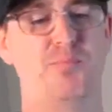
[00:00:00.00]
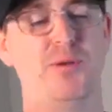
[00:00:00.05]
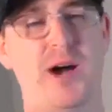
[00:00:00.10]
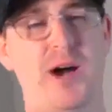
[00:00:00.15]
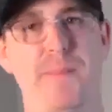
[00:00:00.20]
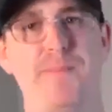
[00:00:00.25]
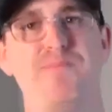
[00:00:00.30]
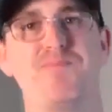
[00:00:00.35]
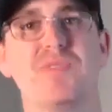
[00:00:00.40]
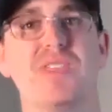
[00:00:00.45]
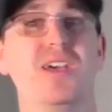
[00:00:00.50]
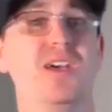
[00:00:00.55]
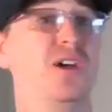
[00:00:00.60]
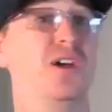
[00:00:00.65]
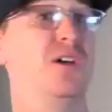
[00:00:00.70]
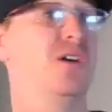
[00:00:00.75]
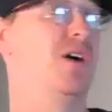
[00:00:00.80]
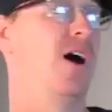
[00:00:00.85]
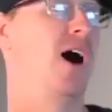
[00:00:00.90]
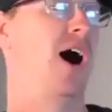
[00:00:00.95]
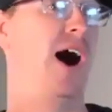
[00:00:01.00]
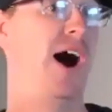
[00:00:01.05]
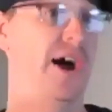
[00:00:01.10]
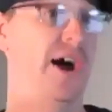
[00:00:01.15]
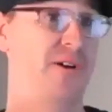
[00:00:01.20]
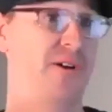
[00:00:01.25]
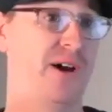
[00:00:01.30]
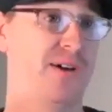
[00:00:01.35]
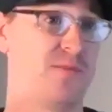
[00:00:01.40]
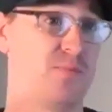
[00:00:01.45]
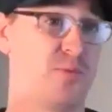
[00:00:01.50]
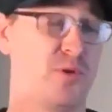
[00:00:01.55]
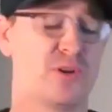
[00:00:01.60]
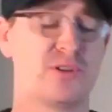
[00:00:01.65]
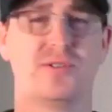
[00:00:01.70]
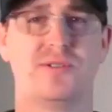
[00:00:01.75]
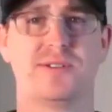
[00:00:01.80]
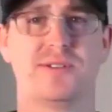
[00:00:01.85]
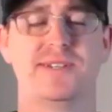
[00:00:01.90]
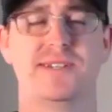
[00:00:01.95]
But I don't have a
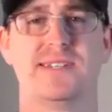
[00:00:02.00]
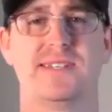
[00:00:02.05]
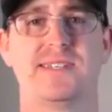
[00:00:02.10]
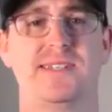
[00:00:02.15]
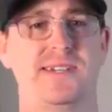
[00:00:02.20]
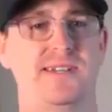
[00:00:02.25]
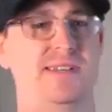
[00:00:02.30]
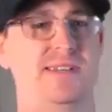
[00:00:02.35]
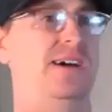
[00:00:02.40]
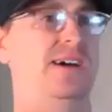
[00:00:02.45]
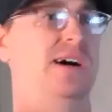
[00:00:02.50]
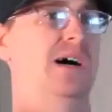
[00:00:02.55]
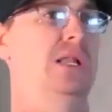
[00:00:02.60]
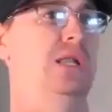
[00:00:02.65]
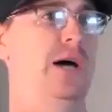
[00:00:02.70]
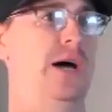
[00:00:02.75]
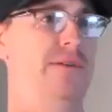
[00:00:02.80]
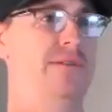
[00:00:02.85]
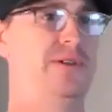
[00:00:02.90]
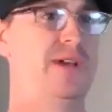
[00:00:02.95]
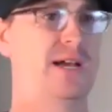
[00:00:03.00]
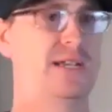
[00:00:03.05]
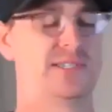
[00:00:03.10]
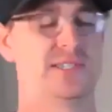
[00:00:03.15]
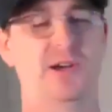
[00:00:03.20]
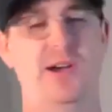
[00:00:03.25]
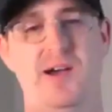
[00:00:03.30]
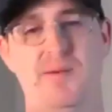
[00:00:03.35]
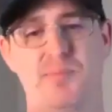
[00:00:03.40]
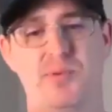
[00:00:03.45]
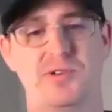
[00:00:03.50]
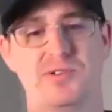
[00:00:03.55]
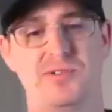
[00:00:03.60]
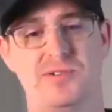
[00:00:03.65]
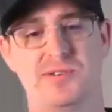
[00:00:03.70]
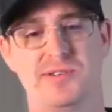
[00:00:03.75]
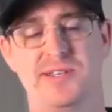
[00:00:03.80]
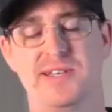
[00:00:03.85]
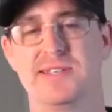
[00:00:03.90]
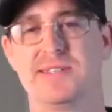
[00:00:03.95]
personal assistant. A lot of you guys don't have
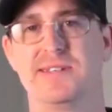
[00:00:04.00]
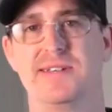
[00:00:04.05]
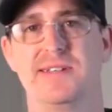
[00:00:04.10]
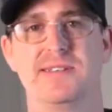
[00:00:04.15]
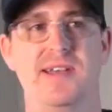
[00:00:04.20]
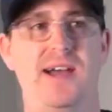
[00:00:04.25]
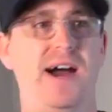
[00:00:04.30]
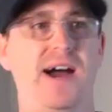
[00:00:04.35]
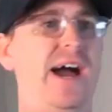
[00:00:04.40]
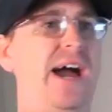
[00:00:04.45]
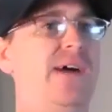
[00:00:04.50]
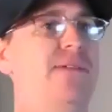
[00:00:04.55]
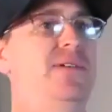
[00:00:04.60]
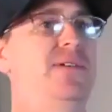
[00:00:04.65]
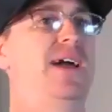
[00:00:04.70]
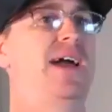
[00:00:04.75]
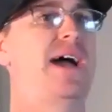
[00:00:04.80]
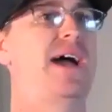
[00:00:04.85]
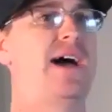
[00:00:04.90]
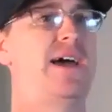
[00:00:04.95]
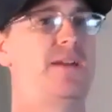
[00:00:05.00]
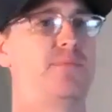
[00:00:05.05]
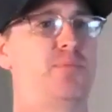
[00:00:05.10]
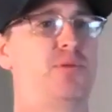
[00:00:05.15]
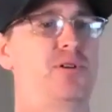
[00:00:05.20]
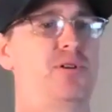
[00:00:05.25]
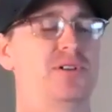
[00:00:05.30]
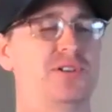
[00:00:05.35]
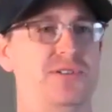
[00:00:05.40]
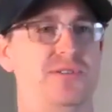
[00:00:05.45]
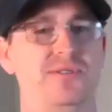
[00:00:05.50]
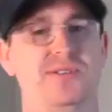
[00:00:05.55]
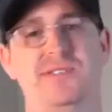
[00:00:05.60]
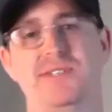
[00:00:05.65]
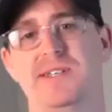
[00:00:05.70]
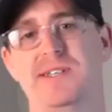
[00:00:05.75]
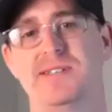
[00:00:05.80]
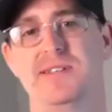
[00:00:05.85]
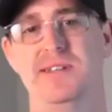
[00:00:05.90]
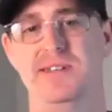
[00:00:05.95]
personal assistants. I haven't had a personal
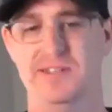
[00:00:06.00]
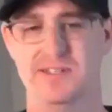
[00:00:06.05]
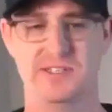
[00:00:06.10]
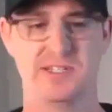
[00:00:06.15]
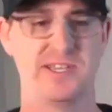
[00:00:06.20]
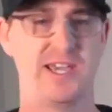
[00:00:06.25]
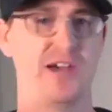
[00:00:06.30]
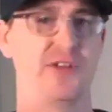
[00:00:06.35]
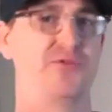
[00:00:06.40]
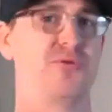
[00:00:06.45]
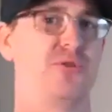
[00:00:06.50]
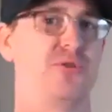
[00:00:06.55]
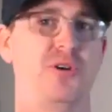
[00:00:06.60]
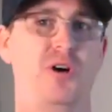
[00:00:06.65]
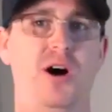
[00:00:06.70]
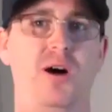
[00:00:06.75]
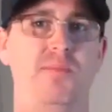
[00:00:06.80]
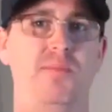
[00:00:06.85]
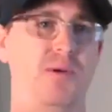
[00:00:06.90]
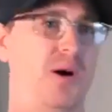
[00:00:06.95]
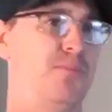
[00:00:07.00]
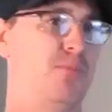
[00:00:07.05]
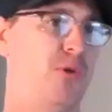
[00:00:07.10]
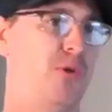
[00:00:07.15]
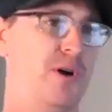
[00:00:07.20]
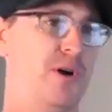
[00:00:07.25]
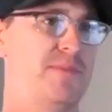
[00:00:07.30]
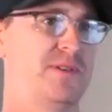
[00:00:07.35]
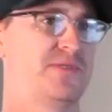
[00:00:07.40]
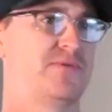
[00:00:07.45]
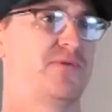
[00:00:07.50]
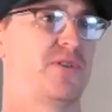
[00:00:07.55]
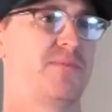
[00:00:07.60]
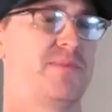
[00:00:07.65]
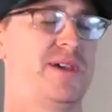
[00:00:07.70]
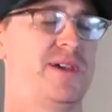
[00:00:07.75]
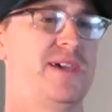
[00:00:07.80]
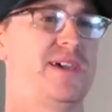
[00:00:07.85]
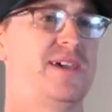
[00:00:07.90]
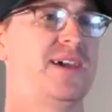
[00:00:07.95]
assistant to schedule appointments for
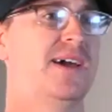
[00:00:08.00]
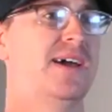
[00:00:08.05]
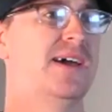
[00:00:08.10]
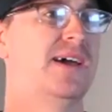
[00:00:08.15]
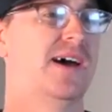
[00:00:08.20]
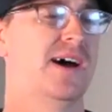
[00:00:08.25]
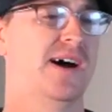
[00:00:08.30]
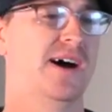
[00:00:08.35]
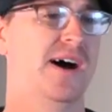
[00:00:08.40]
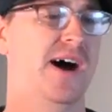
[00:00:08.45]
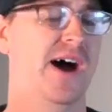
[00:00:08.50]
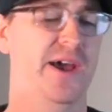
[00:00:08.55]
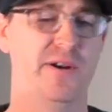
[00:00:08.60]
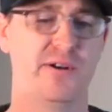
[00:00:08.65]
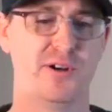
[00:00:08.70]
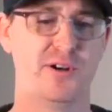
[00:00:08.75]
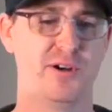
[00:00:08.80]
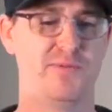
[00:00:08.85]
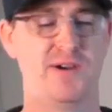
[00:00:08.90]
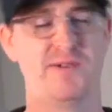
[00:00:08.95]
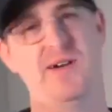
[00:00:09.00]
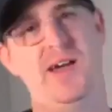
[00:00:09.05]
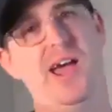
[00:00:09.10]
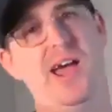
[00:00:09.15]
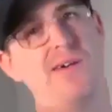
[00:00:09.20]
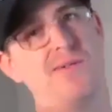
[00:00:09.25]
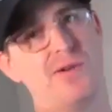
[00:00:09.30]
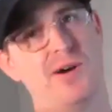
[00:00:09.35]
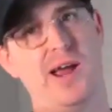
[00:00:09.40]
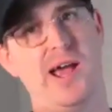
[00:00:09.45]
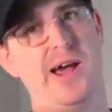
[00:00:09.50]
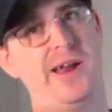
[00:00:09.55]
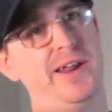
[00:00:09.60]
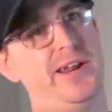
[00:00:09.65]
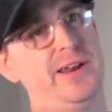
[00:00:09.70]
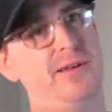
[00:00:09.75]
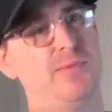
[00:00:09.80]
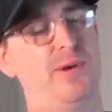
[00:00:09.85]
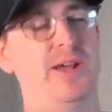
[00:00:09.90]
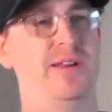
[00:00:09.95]
me. I don't know if I've ever had
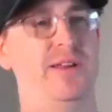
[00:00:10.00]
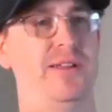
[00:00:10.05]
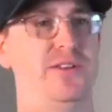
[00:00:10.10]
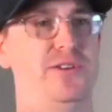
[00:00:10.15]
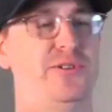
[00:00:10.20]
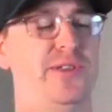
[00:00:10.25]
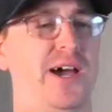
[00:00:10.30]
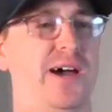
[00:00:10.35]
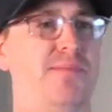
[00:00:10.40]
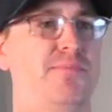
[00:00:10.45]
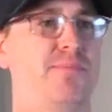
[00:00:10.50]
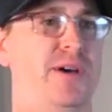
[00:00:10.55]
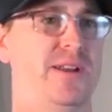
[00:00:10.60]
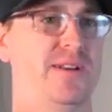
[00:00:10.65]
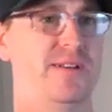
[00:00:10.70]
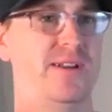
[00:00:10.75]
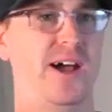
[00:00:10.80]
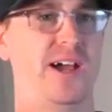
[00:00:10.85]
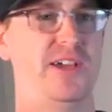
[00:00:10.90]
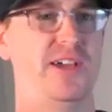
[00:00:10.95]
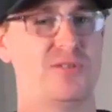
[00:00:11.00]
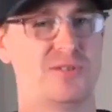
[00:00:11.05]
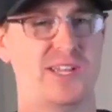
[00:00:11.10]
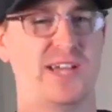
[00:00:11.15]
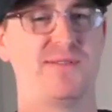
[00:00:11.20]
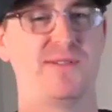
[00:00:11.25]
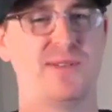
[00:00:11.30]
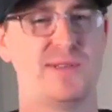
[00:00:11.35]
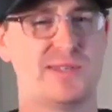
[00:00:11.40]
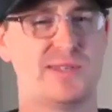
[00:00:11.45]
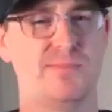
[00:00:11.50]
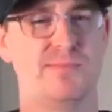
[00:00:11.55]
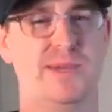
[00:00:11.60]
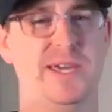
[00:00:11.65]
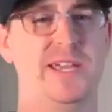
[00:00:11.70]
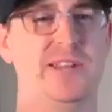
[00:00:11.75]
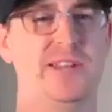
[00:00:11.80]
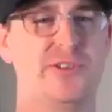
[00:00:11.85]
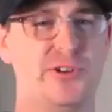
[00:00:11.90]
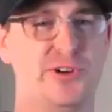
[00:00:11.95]
anybody to do that, but I used to have at least some
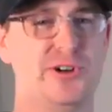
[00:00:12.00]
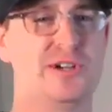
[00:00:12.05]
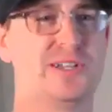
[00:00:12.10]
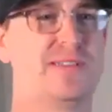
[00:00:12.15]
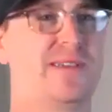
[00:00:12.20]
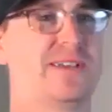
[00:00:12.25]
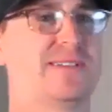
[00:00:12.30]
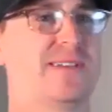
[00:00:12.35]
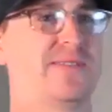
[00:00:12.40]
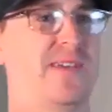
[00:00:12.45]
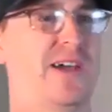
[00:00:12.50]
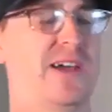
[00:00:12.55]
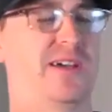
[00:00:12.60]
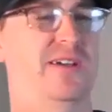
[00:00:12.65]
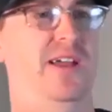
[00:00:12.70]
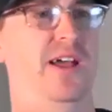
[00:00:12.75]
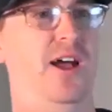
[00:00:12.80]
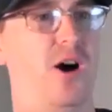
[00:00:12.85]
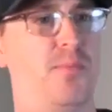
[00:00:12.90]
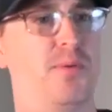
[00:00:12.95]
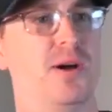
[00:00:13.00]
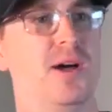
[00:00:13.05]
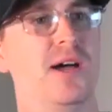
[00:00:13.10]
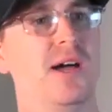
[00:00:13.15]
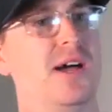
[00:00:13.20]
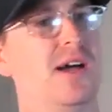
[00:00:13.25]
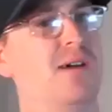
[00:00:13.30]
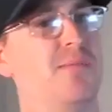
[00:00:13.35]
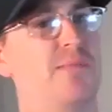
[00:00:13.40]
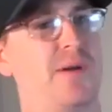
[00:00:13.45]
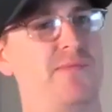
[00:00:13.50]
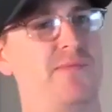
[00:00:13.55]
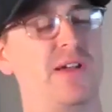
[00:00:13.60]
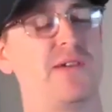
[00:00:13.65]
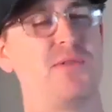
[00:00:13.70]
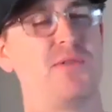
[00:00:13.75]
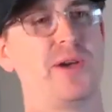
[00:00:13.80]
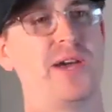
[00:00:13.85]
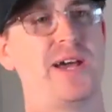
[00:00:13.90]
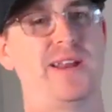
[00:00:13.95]
interns and things like that could help. But I've
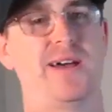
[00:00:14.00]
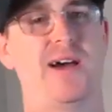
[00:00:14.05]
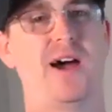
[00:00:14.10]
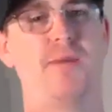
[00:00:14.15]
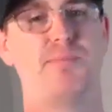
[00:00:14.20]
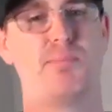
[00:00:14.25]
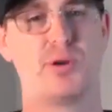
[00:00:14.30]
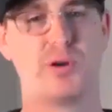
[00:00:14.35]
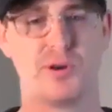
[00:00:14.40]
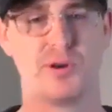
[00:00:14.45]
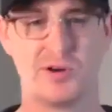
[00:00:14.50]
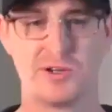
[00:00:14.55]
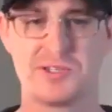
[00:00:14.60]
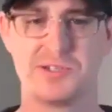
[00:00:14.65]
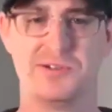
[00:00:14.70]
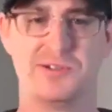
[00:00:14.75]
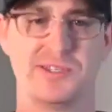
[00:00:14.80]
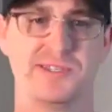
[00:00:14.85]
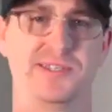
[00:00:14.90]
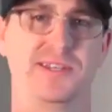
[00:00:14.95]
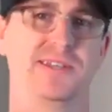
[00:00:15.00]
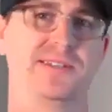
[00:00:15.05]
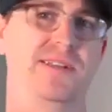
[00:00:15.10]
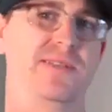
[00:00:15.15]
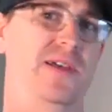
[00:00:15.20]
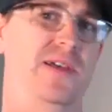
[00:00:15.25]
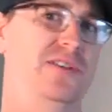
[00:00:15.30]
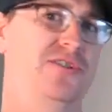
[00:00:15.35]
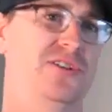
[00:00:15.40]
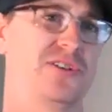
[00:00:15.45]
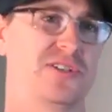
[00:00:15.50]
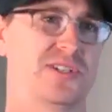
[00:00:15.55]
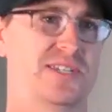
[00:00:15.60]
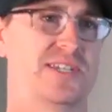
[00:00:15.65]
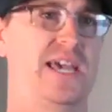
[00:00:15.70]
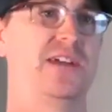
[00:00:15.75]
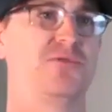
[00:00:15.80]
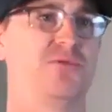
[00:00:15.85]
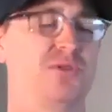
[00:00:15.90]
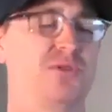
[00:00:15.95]
never really had a personal assistant that just
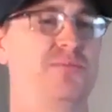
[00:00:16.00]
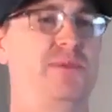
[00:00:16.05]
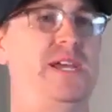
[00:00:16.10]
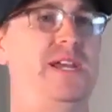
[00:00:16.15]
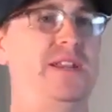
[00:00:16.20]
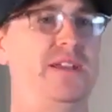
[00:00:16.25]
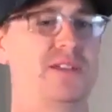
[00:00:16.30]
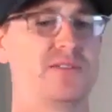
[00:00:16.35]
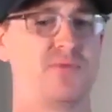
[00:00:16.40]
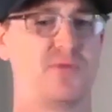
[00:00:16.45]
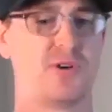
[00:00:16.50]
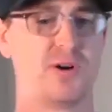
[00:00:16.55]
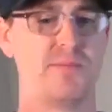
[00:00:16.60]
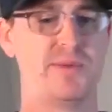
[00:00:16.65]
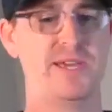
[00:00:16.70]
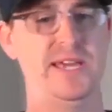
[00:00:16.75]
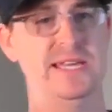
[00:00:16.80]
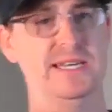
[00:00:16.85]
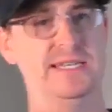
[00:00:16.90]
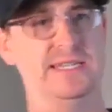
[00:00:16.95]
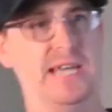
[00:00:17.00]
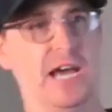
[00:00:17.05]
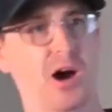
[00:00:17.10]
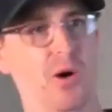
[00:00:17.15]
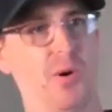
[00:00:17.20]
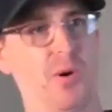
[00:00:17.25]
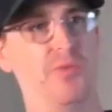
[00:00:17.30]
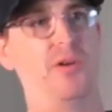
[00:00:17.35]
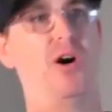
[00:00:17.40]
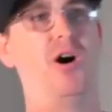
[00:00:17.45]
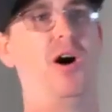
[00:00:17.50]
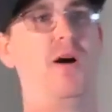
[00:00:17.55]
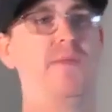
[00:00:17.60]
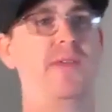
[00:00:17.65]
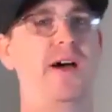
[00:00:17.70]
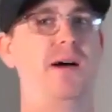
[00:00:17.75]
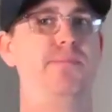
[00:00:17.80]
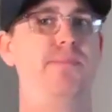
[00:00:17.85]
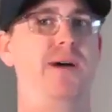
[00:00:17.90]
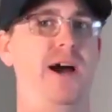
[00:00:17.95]
scheduled meetings for me and dealt with all
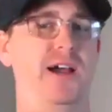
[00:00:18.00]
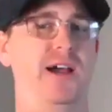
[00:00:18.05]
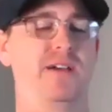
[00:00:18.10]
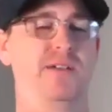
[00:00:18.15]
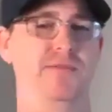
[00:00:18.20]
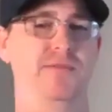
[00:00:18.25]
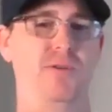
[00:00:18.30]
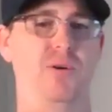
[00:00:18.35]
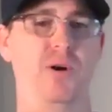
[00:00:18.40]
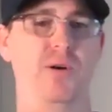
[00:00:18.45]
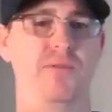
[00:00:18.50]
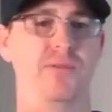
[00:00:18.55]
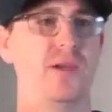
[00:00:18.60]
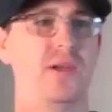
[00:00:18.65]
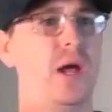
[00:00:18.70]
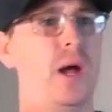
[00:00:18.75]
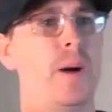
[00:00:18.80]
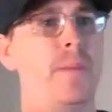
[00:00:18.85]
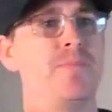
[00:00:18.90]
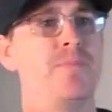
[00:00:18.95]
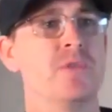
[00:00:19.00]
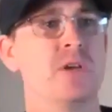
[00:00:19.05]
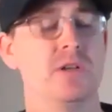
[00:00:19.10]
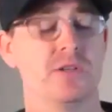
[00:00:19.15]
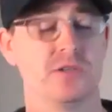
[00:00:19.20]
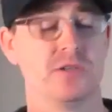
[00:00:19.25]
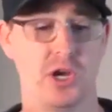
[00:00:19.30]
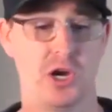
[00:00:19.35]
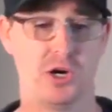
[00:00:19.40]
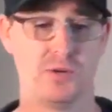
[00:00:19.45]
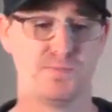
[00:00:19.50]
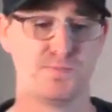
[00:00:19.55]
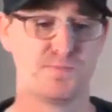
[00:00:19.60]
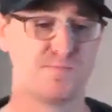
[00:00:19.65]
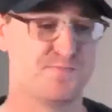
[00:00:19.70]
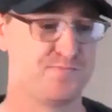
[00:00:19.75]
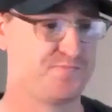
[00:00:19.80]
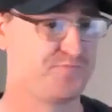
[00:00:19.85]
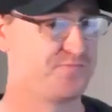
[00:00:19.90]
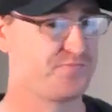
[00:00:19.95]
that back and forth. So
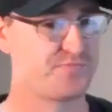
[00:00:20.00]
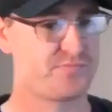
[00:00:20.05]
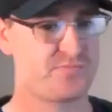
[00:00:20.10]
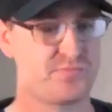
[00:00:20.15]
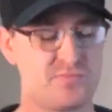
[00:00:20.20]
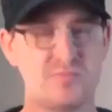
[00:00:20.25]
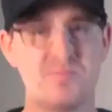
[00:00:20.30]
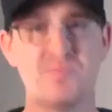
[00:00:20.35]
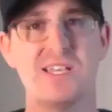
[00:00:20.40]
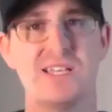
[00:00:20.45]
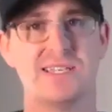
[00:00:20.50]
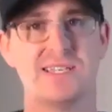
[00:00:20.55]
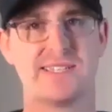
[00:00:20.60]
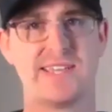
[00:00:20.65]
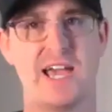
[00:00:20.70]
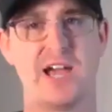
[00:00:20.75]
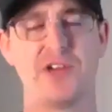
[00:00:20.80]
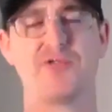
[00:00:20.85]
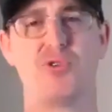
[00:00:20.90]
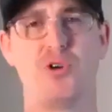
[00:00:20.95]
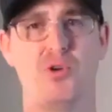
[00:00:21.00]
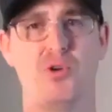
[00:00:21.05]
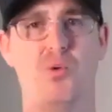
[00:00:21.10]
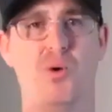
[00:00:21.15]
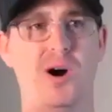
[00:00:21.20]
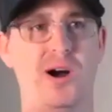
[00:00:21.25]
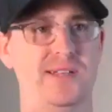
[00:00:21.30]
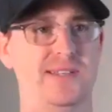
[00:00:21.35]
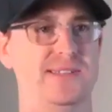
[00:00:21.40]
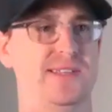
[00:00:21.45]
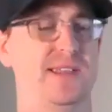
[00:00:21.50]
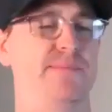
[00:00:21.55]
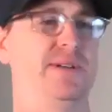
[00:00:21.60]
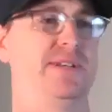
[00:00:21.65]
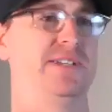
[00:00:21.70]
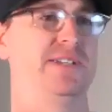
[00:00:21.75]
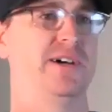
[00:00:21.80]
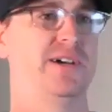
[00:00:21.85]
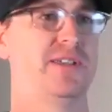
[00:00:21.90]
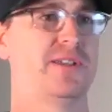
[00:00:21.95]
Schedule Once, let me
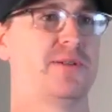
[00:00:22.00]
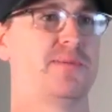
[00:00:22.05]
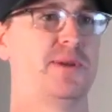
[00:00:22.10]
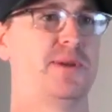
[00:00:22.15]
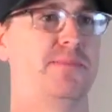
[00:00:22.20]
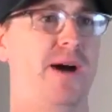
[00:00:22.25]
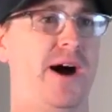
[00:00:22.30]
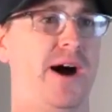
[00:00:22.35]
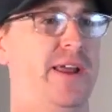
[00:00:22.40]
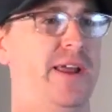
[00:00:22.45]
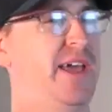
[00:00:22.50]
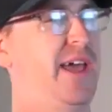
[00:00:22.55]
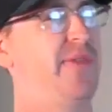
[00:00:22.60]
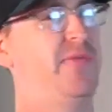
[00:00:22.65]
tell you a little bit about it.